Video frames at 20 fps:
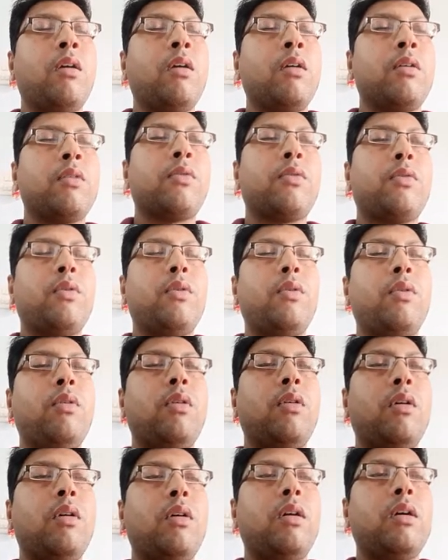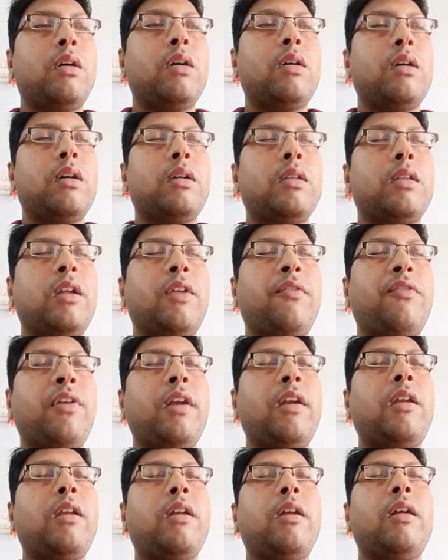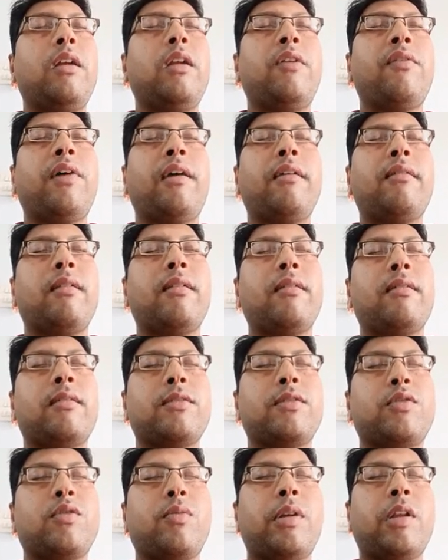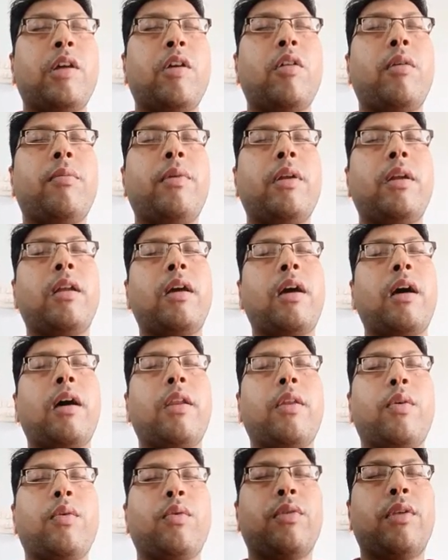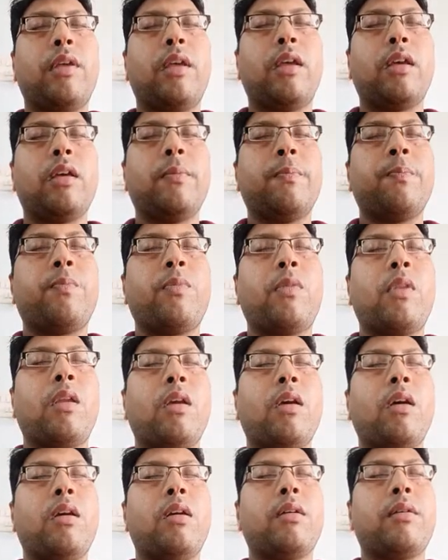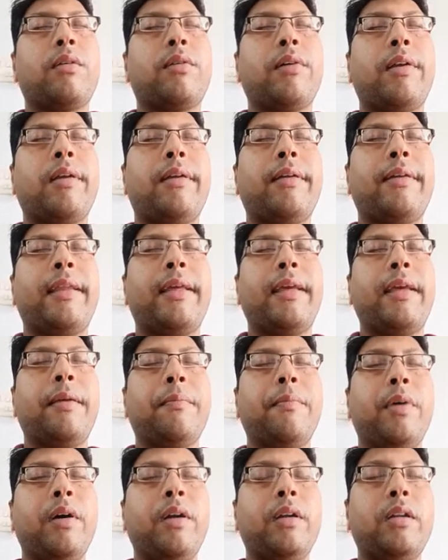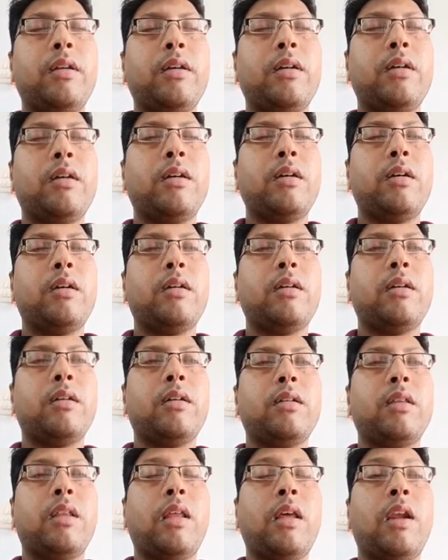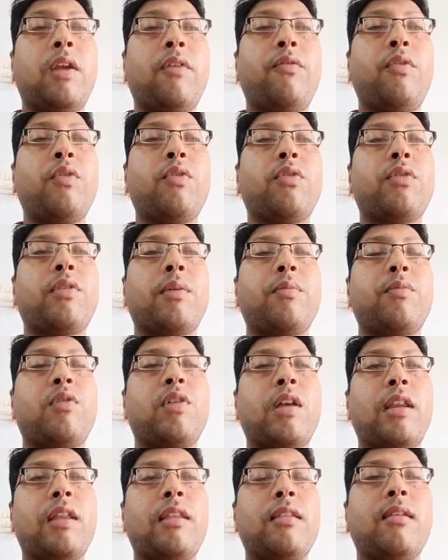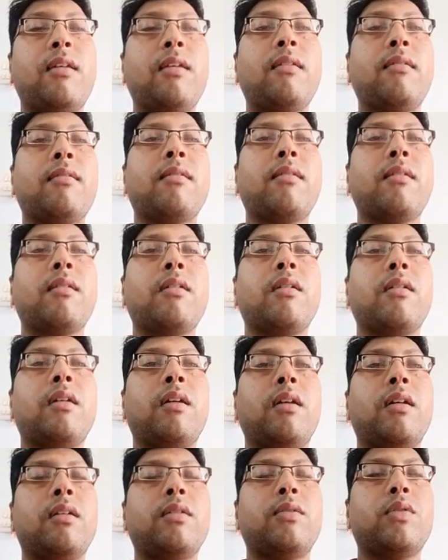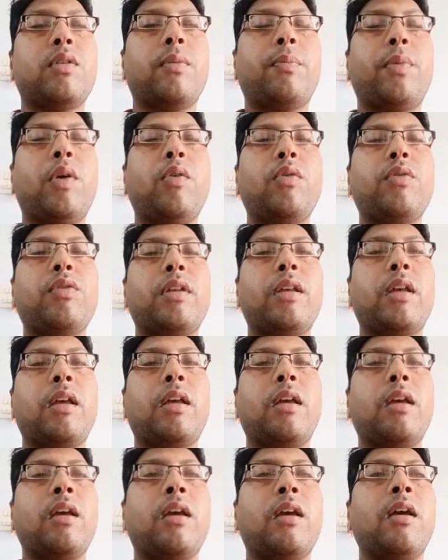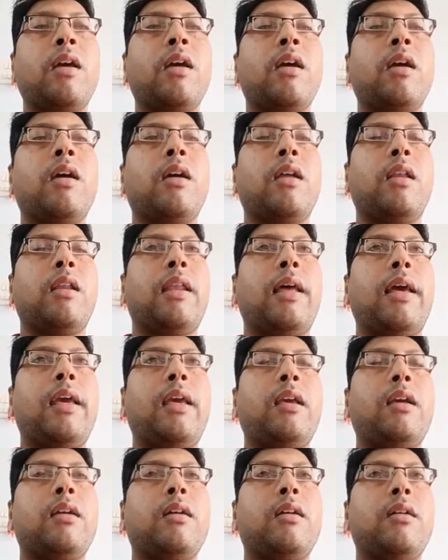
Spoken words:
So the different devices is to be developed and are using currently, but there are some challenges to the POCT. Like